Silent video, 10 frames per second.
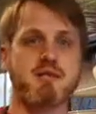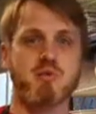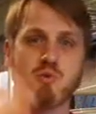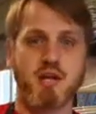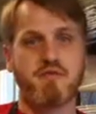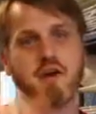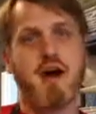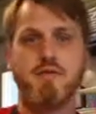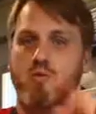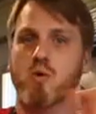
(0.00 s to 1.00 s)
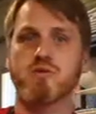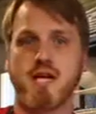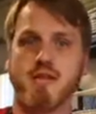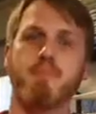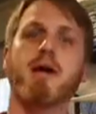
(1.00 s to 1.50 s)
So 25,
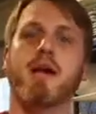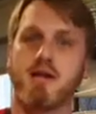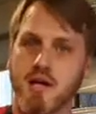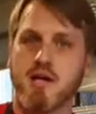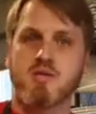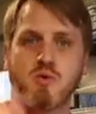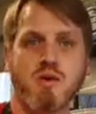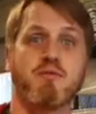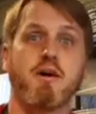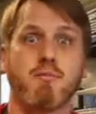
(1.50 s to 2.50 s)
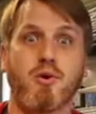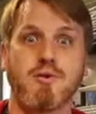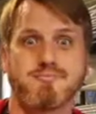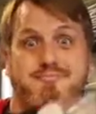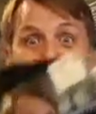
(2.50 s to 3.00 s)
rotate the pan, 25 more.
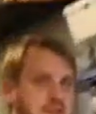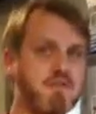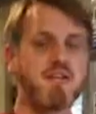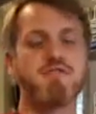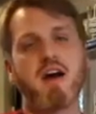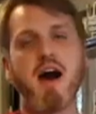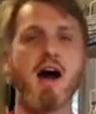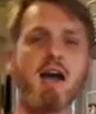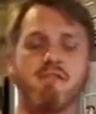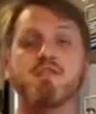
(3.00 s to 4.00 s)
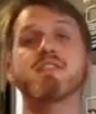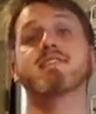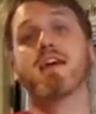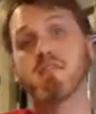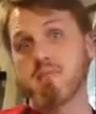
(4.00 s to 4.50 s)
55,
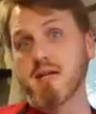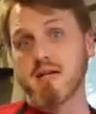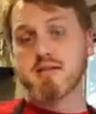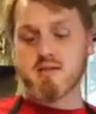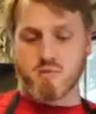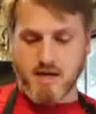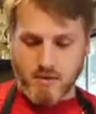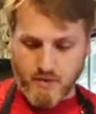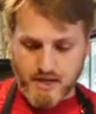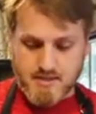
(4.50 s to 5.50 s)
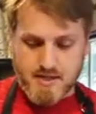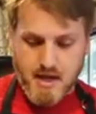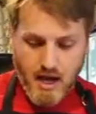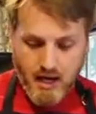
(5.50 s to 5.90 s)
57 minutes is what I went.